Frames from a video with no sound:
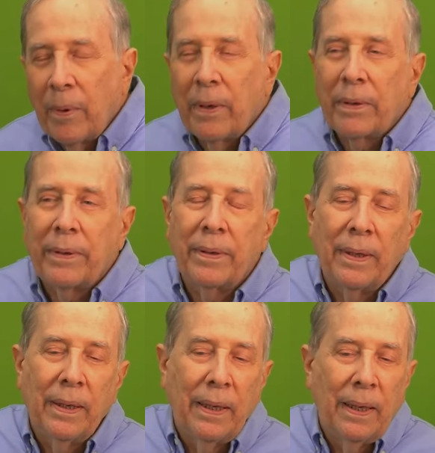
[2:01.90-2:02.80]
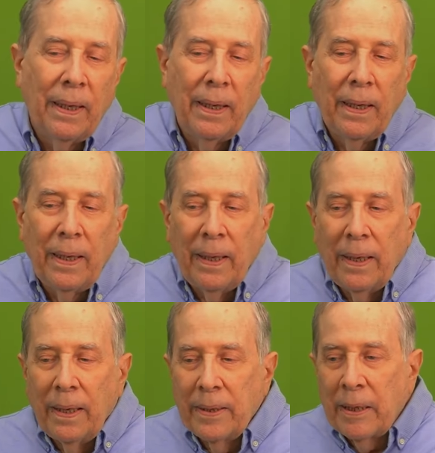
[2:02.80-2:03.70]
with
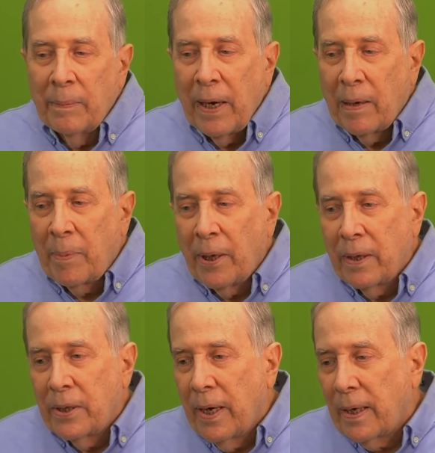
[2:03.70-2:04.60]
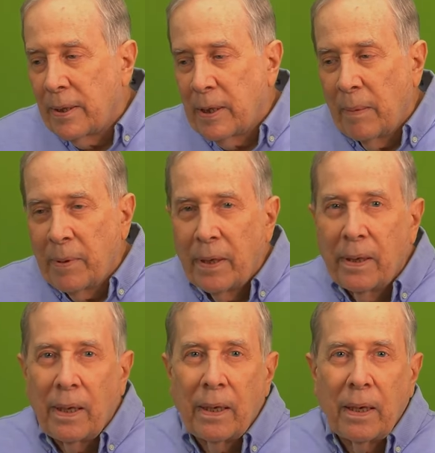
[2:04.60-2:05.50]
some kind of plug and jack assembly
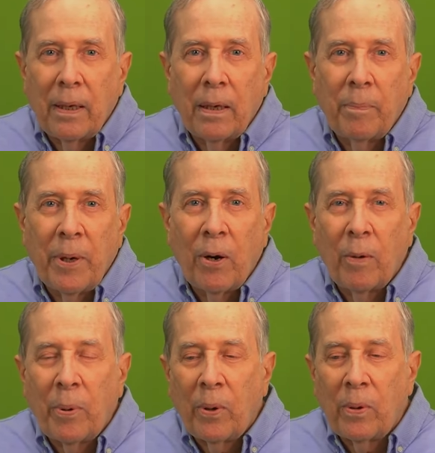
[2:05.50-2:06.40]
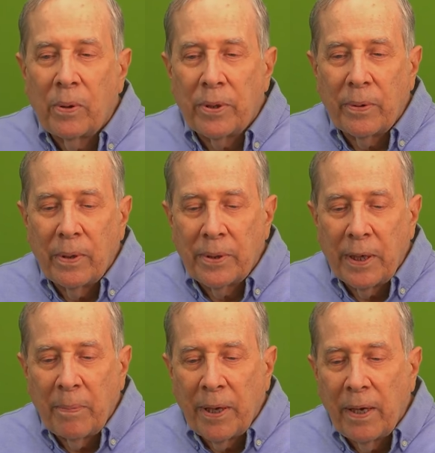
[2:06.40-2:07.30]
like uh, power poles or
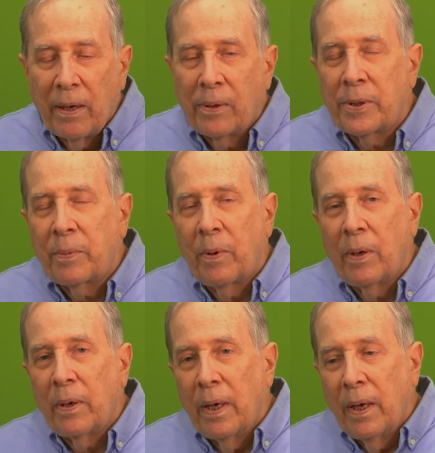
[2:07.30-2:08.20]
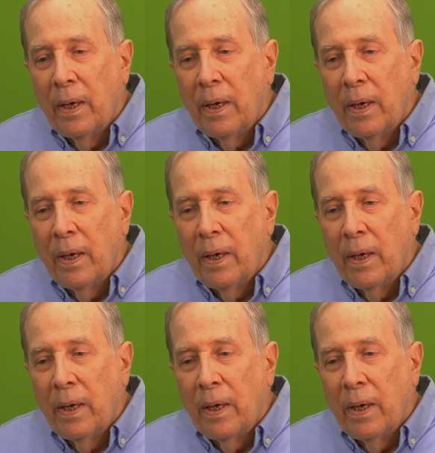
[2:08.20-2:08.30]
something else where